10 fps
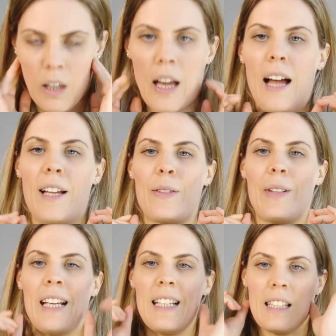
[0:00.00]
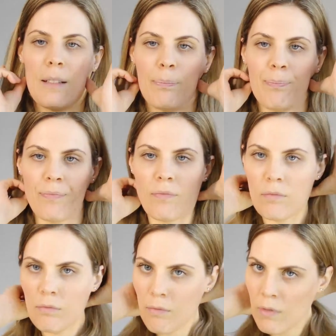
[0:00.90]
And release.
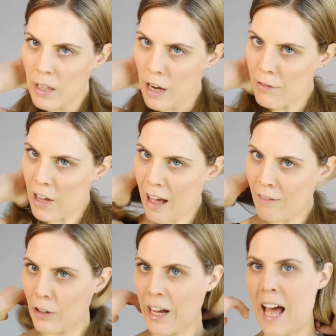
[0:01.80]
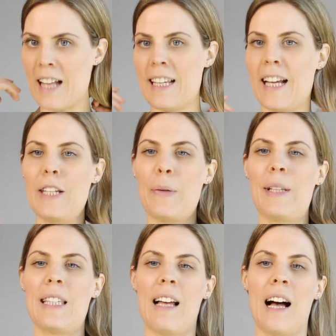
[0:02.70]
Now if you have long hair, take it to
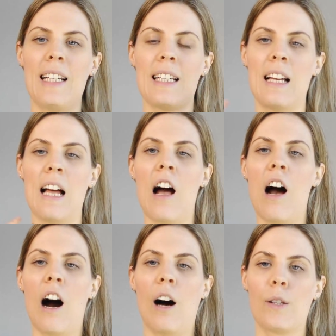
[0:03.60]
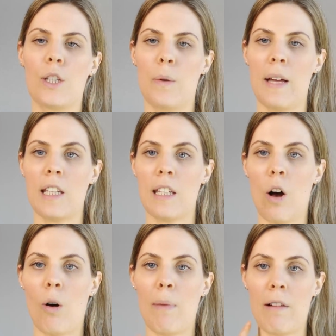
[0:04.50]
one side. I'll do it
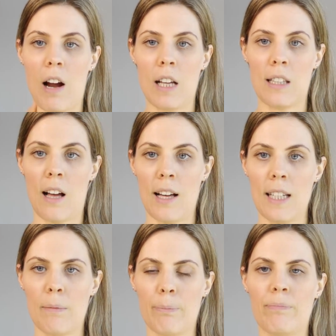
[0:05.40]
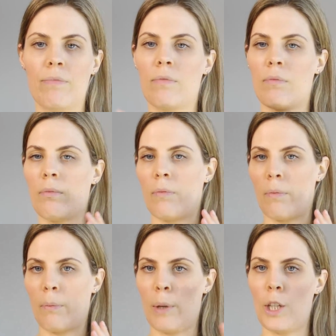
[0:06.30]
on my right side,
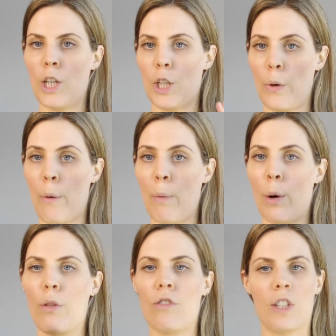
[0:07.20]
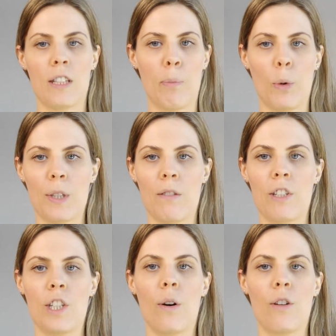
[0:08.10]
but you can do it on both. Just pause the
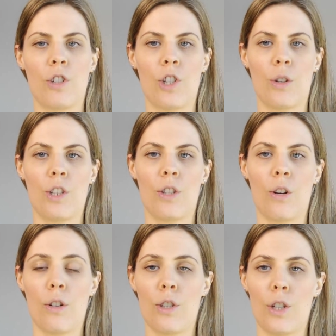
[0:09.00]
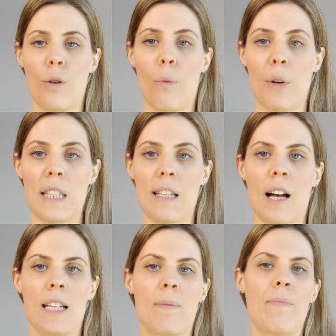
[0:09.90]
video, I'll just show it to you on one
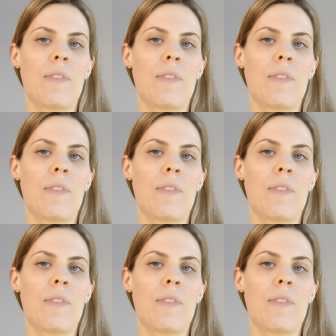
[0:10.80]
side.